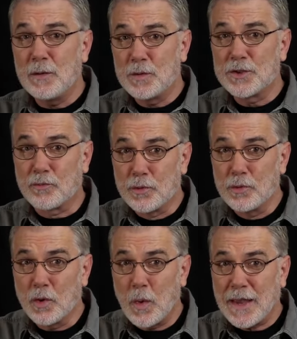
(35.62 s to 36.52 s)
It was a
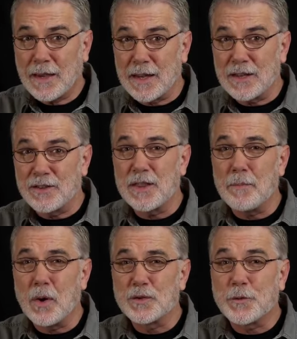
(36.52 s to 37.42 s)
rude awakening to
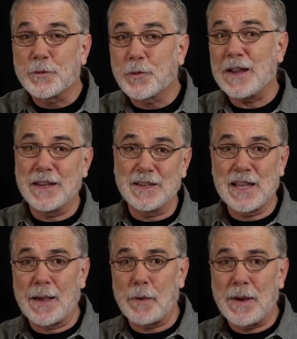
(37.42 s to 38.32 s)
the most frightening
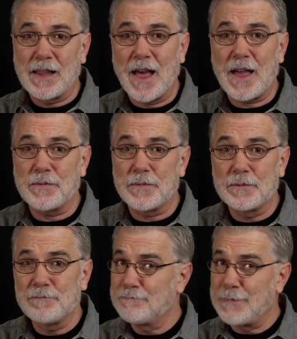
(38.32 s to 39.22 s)
time in my life.
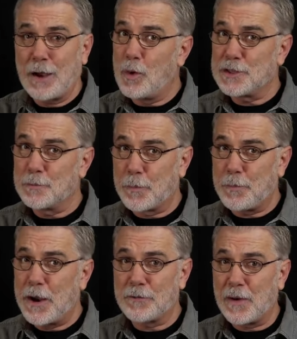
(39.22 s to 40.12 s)
I wasn't
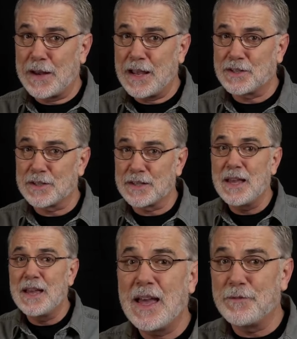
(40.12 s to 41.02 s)
prepared
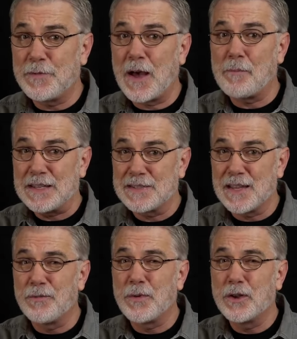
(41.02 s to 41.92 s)
financially and found
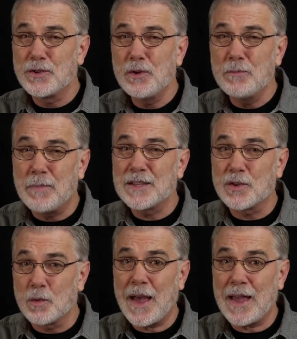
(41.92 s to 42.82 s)
myself two
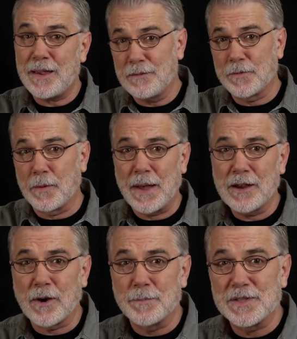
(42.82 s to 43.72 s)
months away from
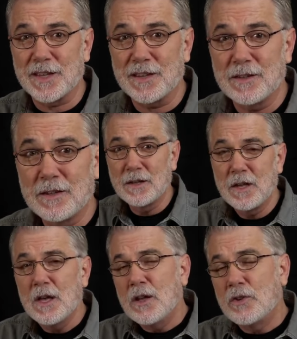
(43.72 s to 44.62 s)
bankruptcy.
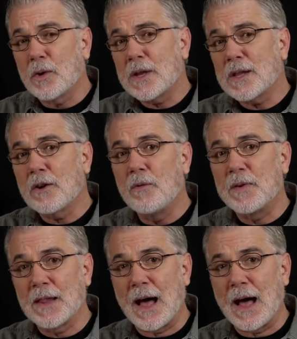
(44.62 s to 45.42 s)
During the COVID